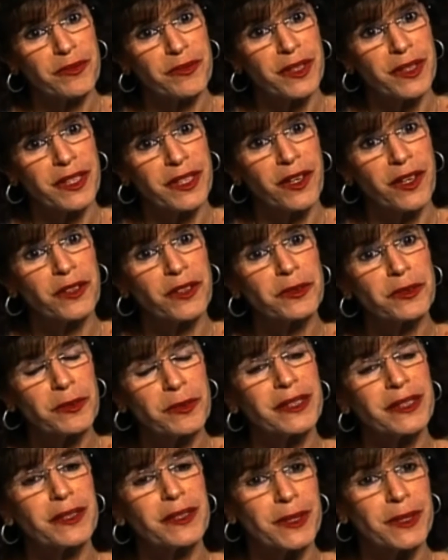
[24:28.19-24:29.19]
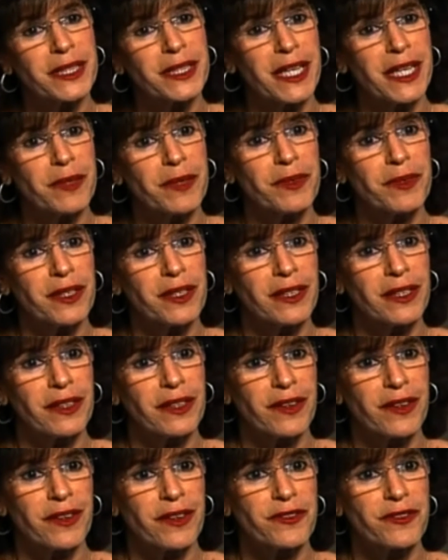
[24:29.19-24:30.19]
but ultimately became the,
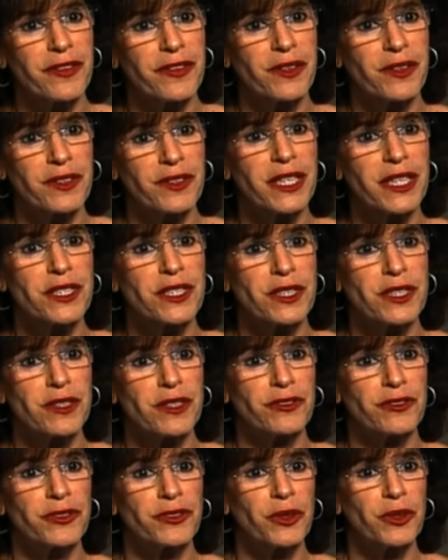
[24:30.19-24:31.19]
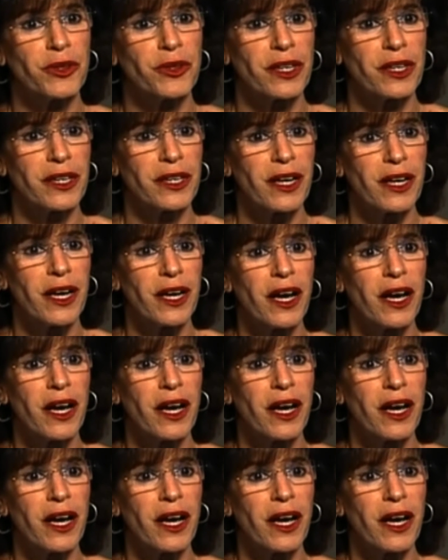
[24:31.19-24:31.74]
the foundation for